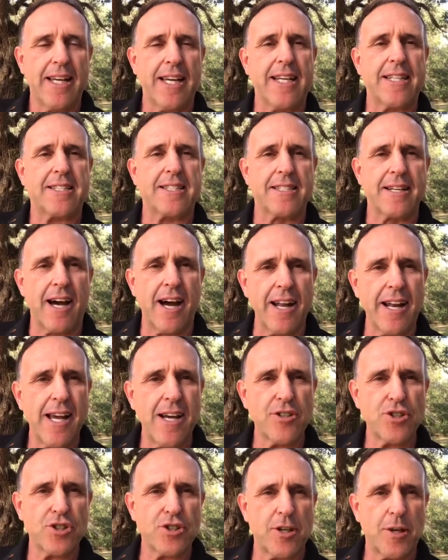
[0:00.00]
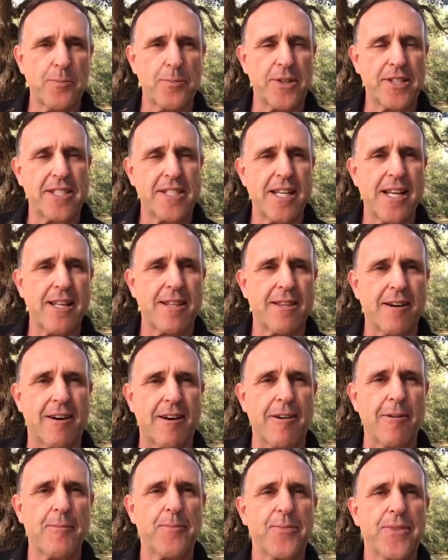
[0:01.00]
It's not how sharp the teeth
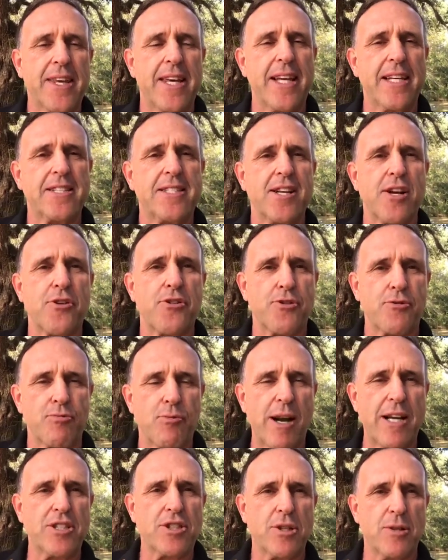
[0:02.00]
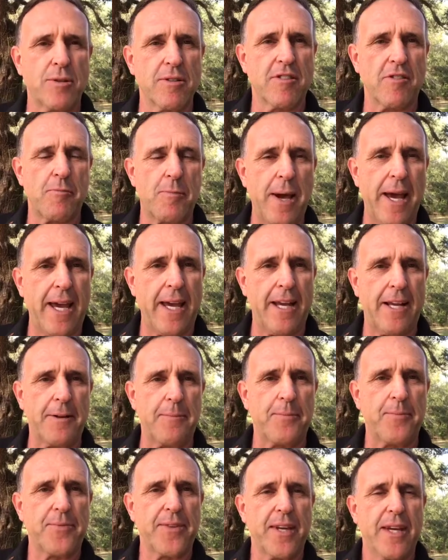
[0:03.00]
are, it's their threshold of pain.